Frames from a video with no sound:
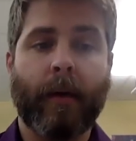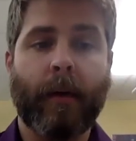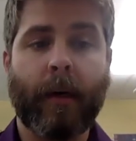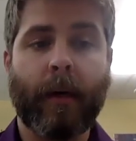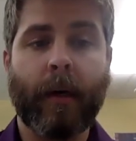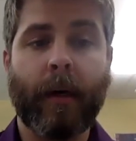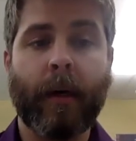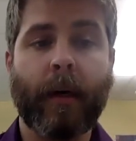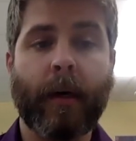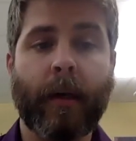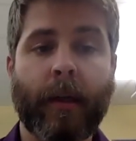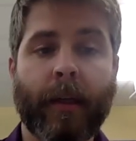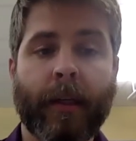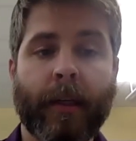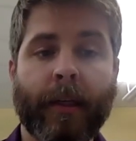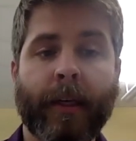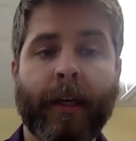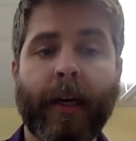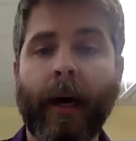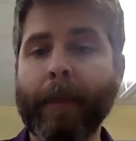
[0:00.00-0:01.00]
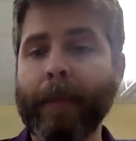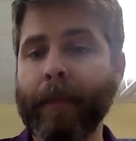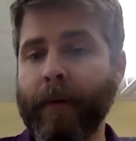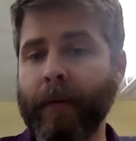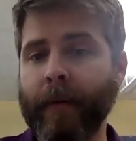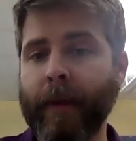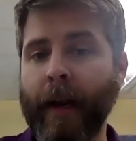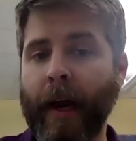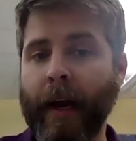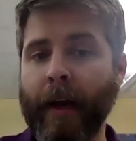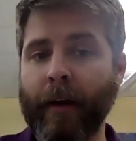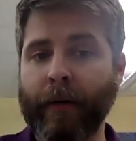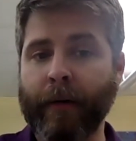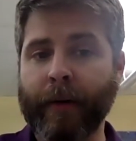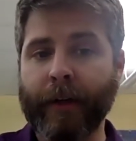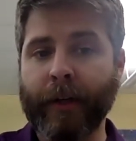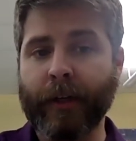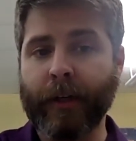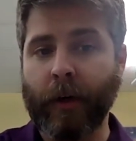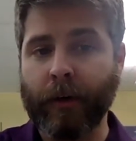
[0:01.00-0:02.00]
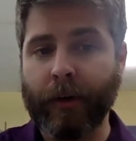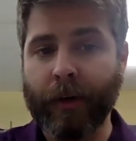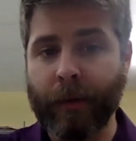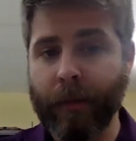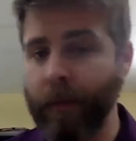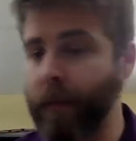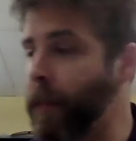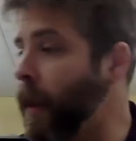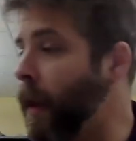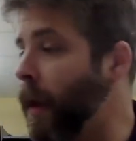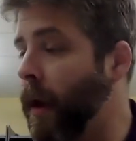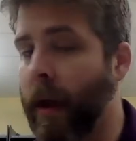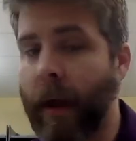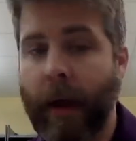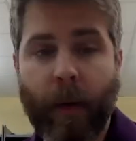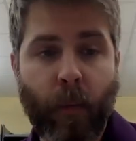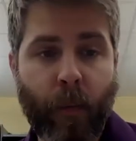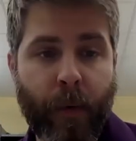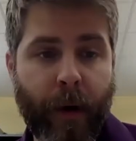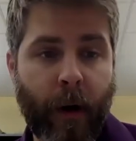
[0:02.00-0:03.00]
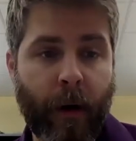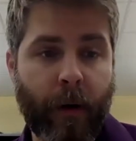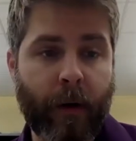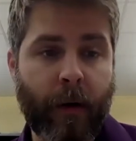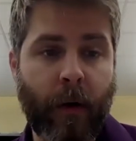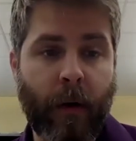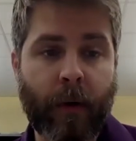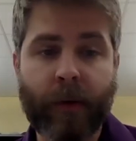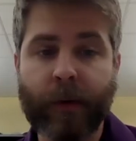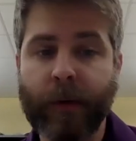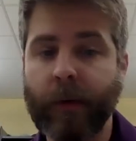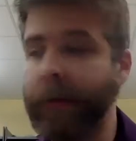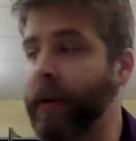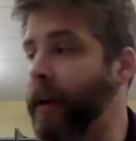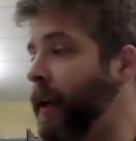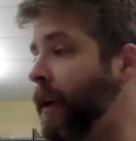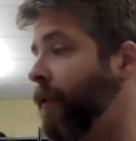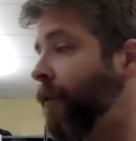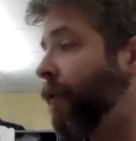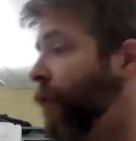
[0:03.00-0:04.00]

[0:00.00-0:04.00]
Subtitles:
this cup that I already showed you. We are going to need